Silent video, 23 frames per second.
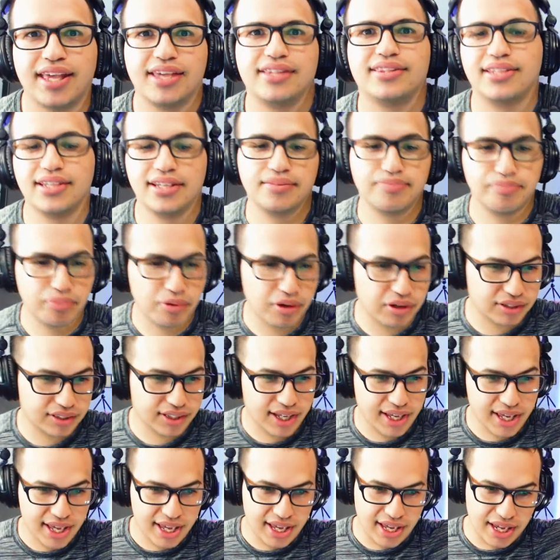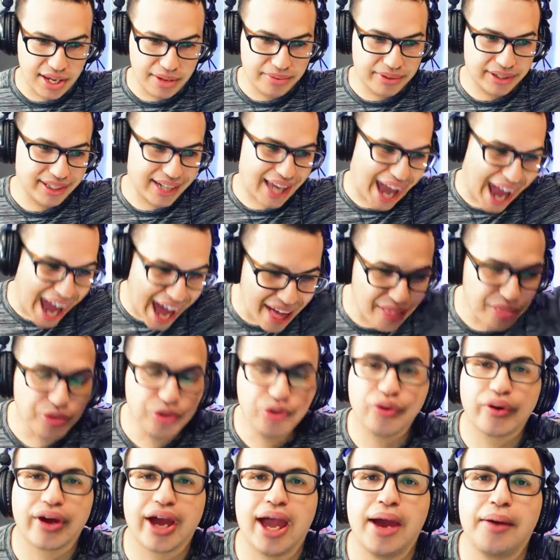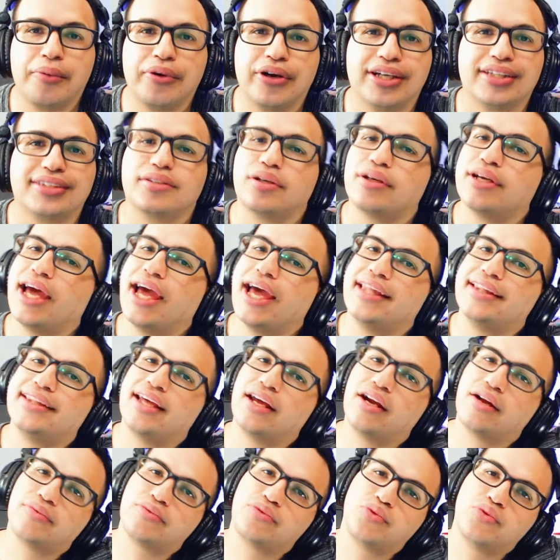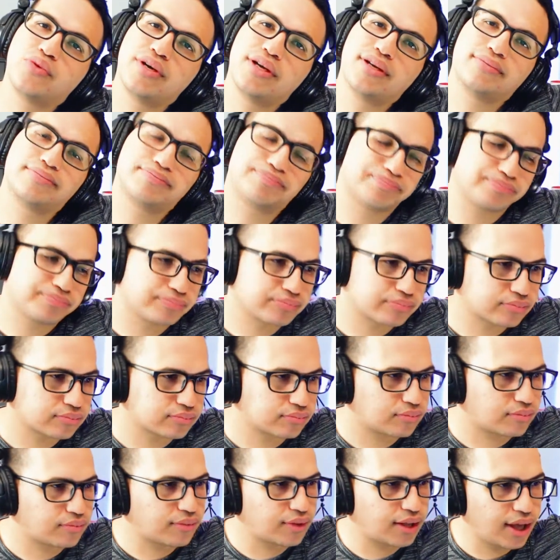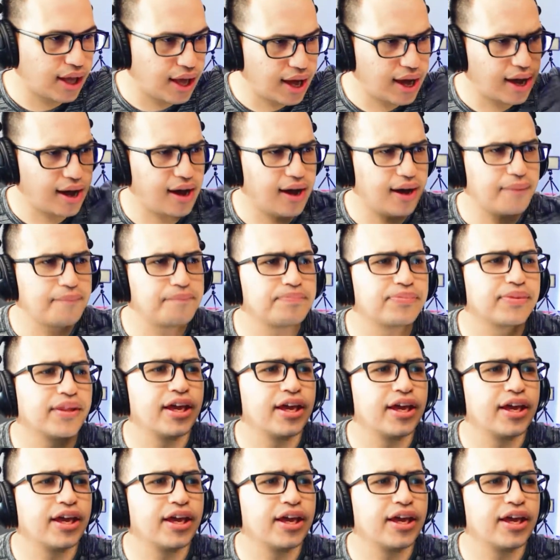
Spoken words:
they did, but even Andrew Everett ended up doing a